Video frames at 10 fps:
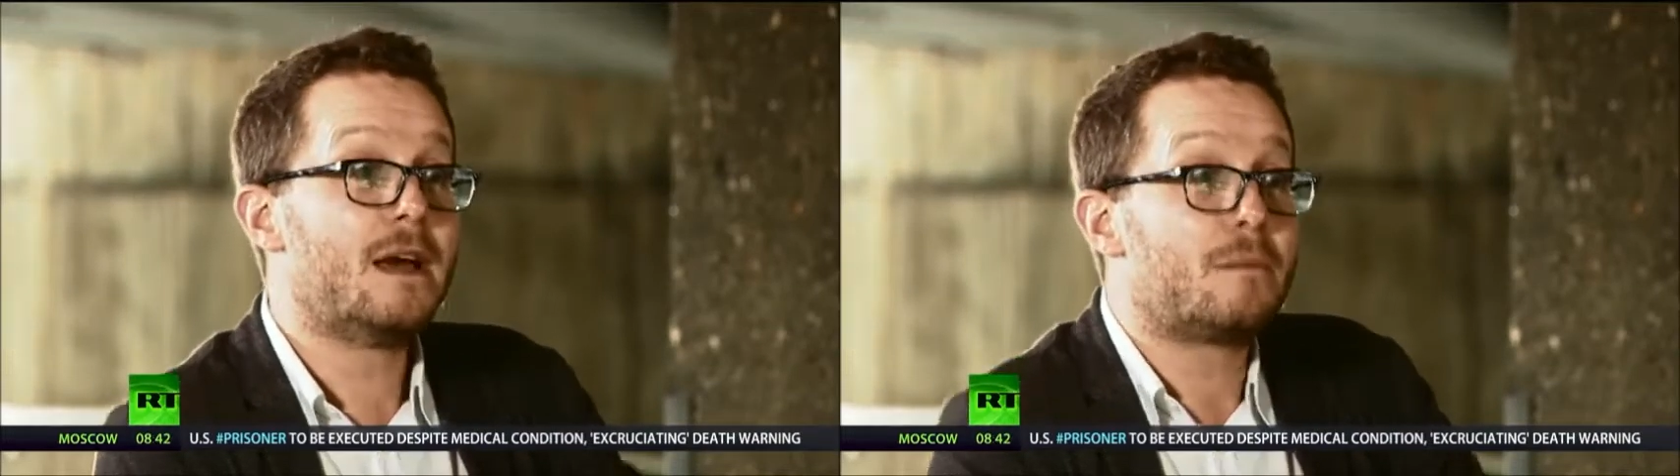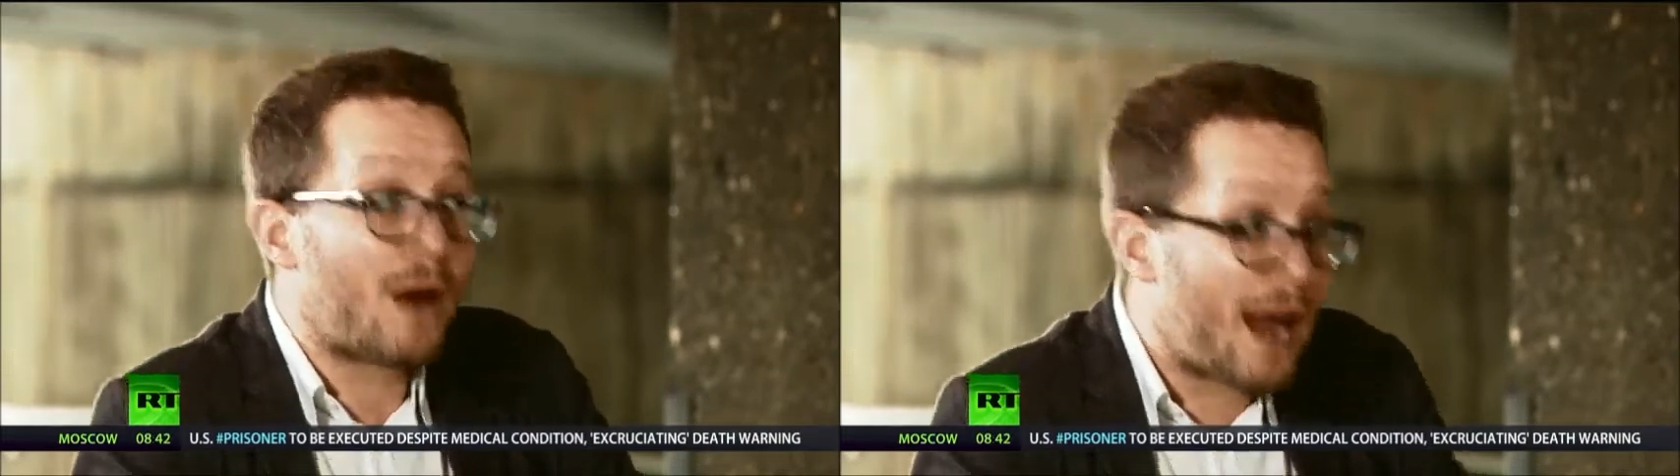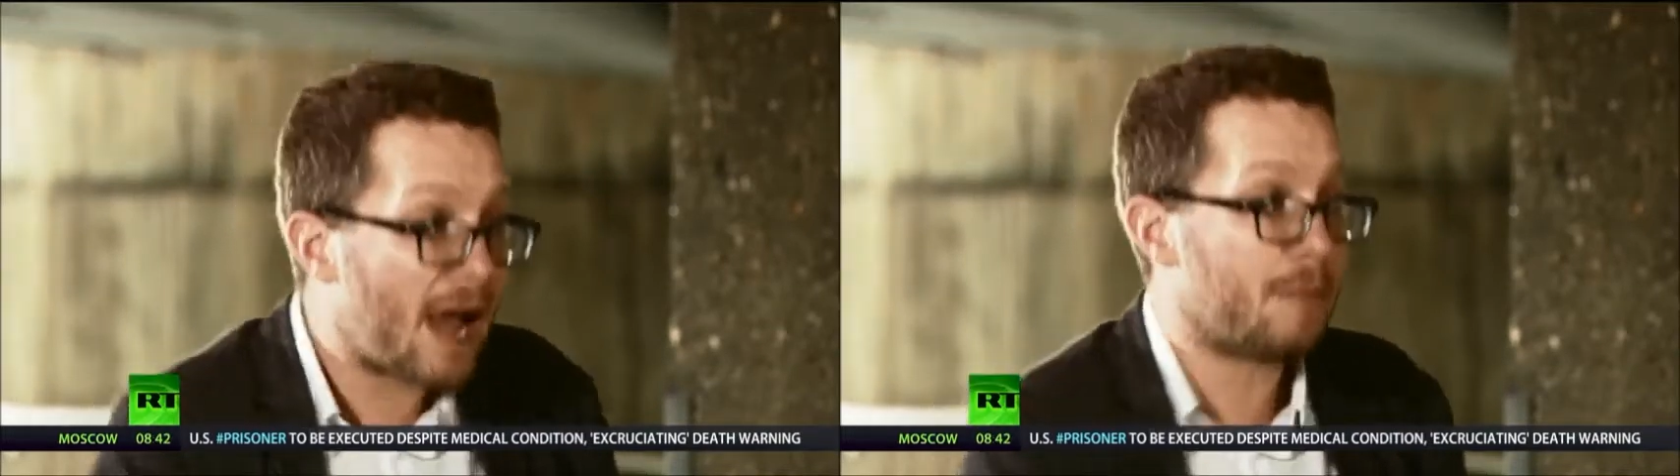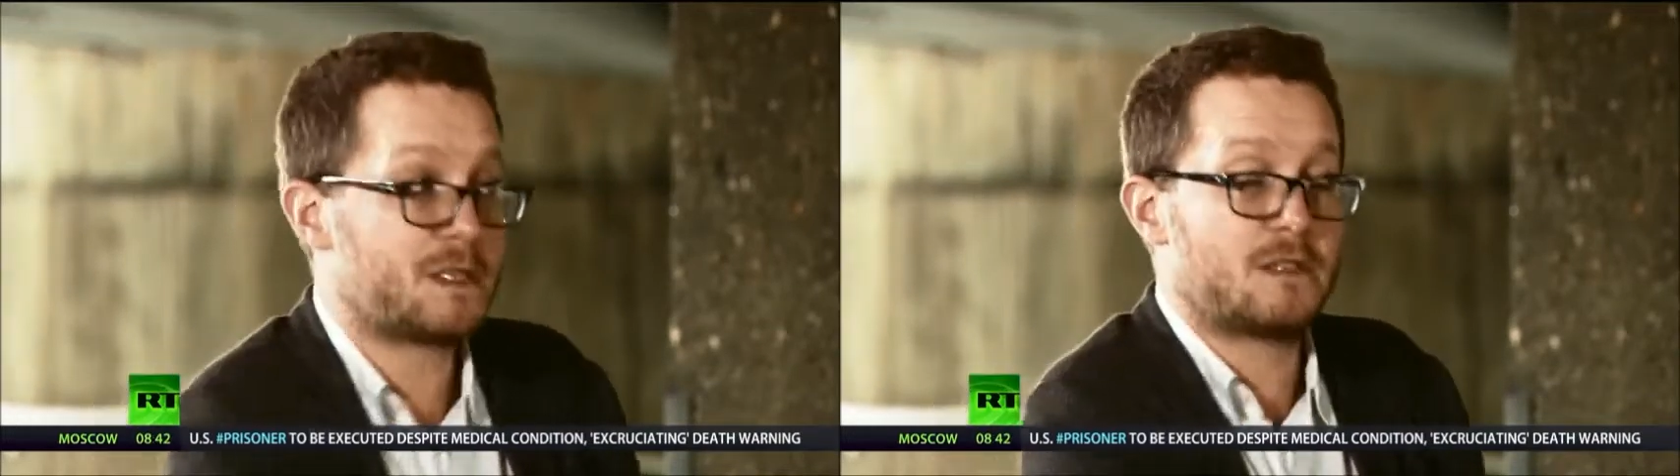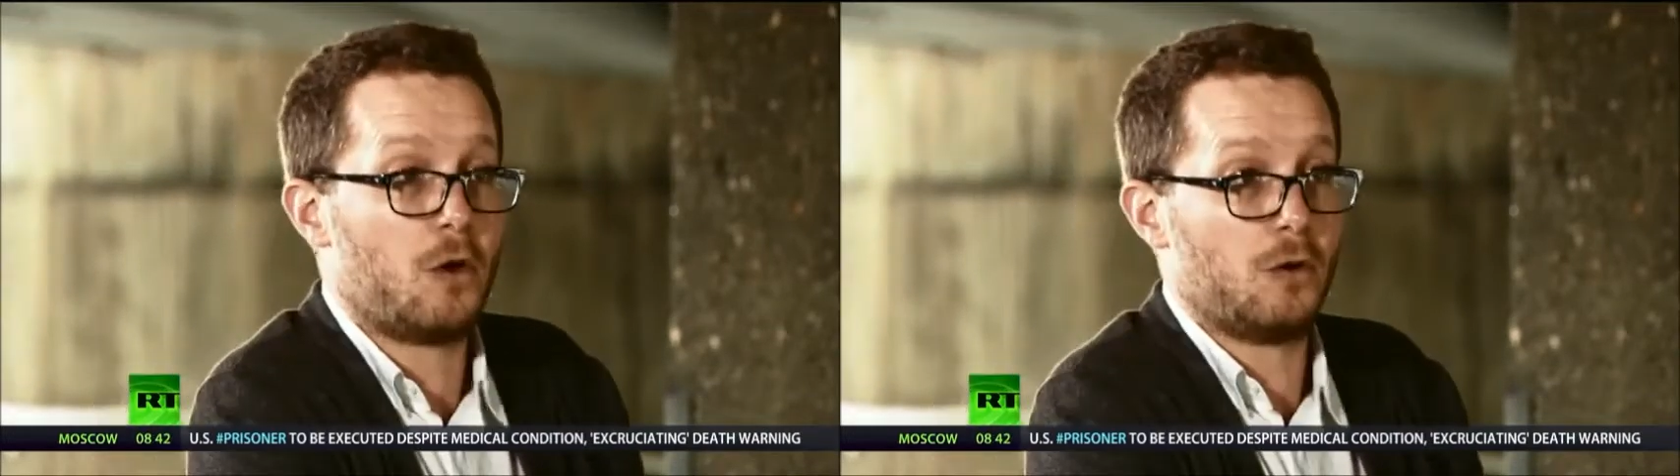
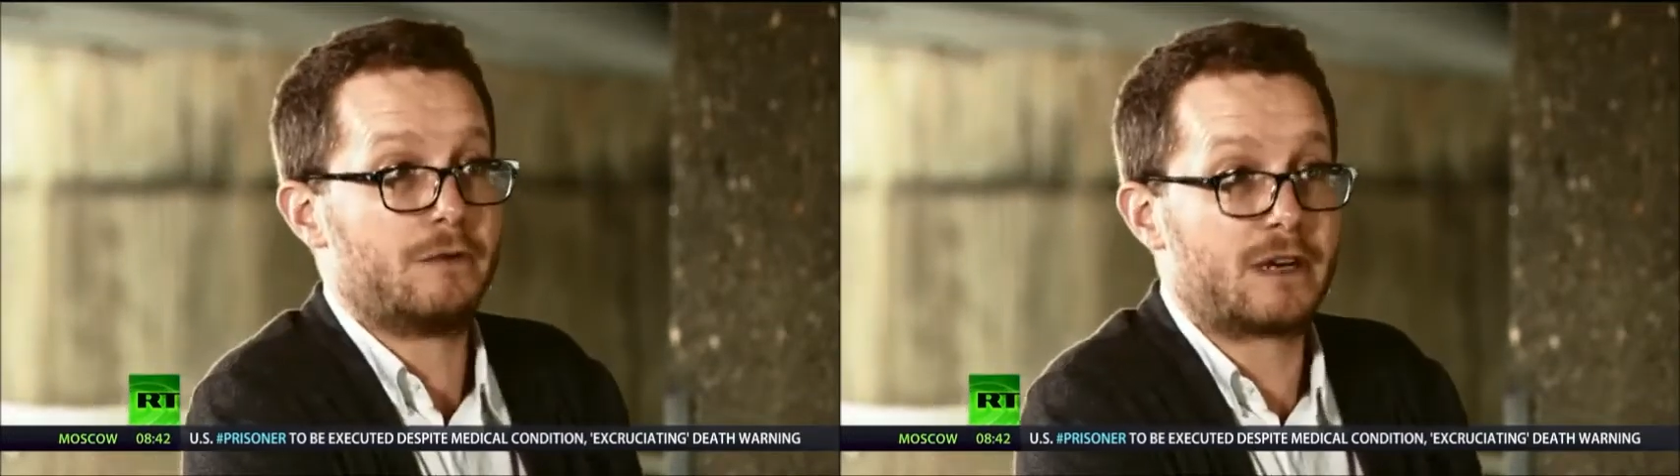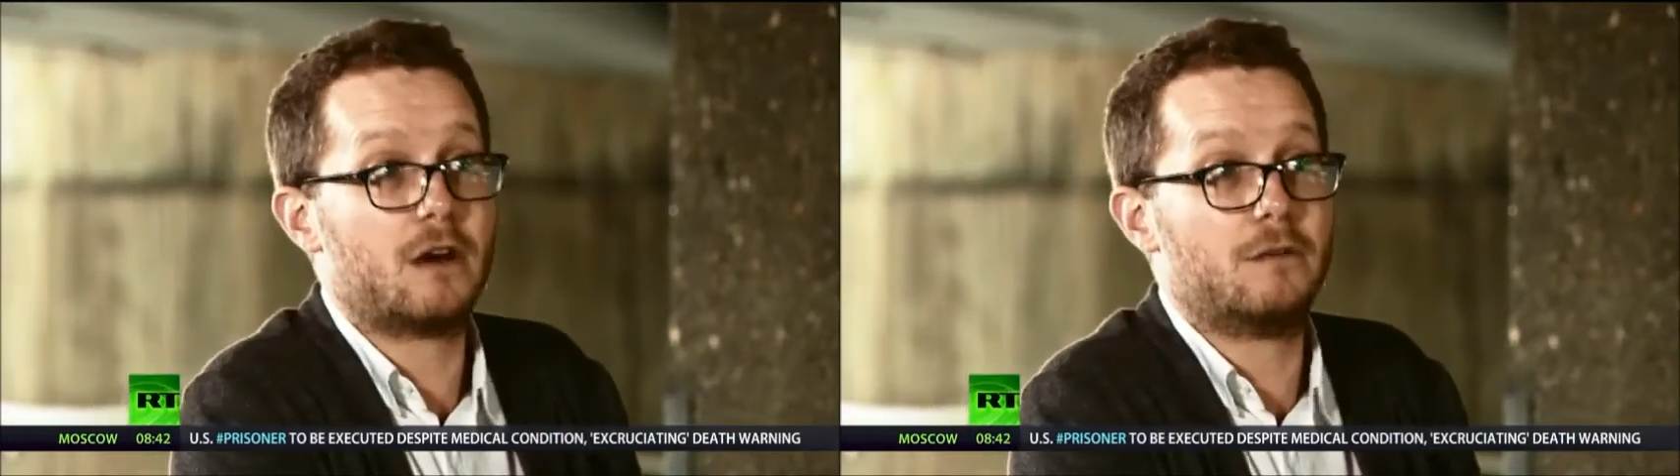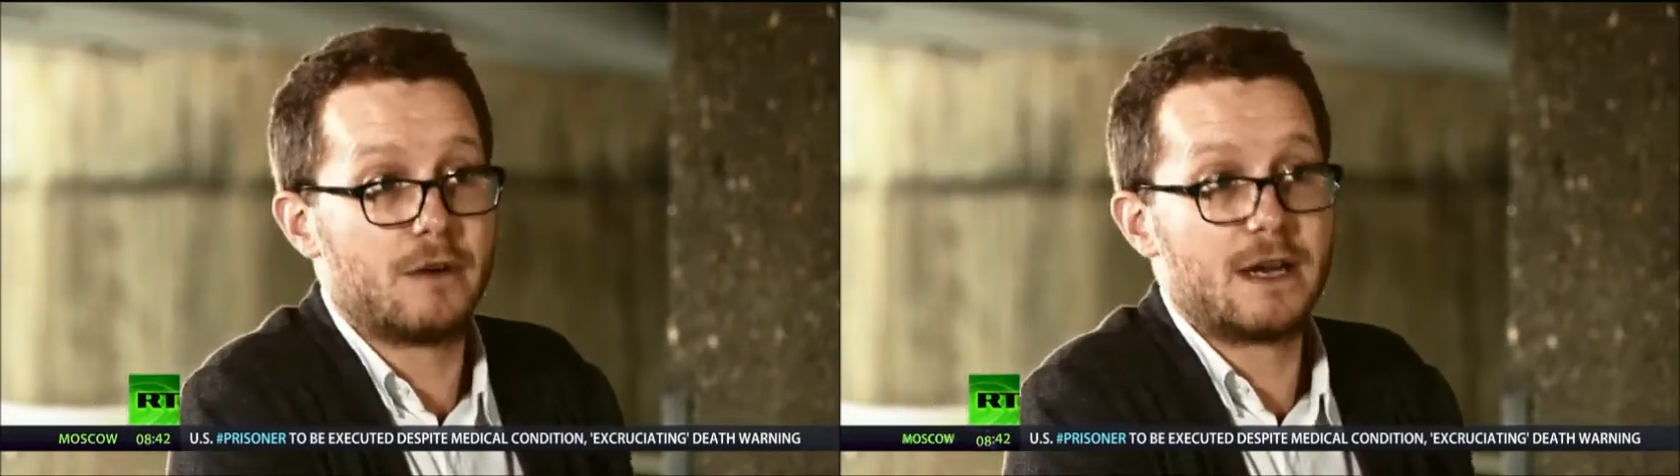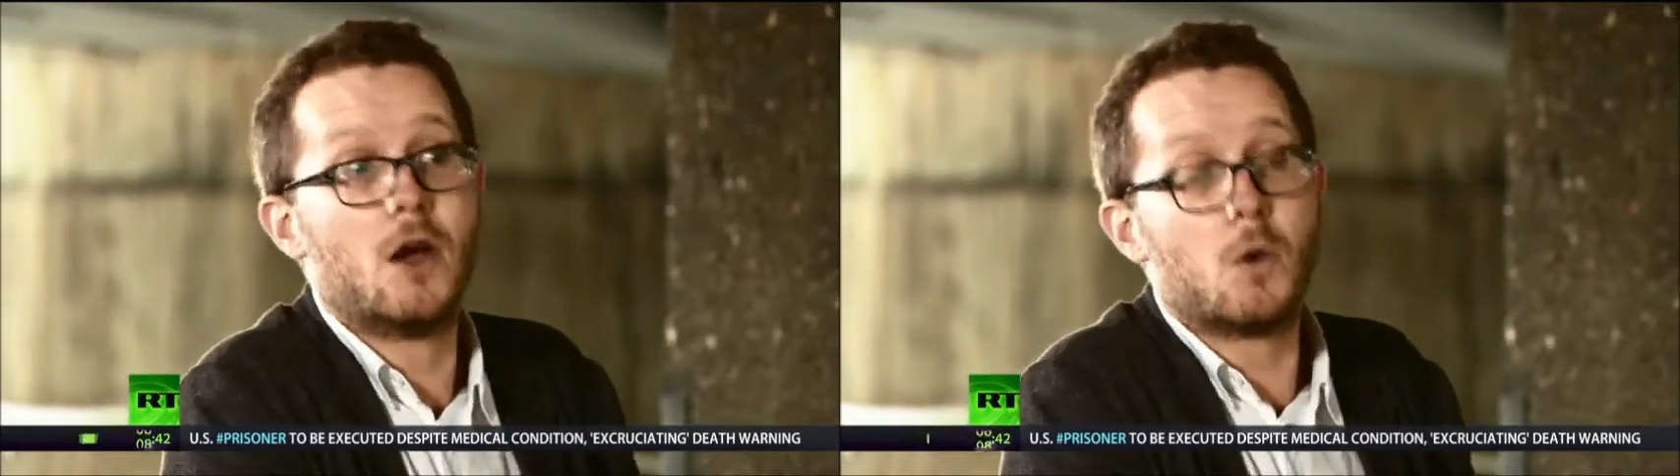perhaps the whole recovery